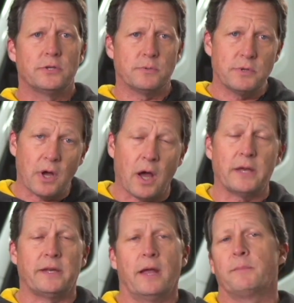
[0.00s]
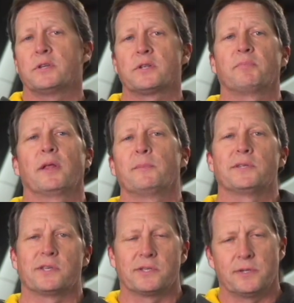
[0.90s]
do not damage the
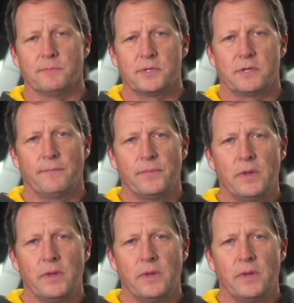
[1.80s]
plumbing systems.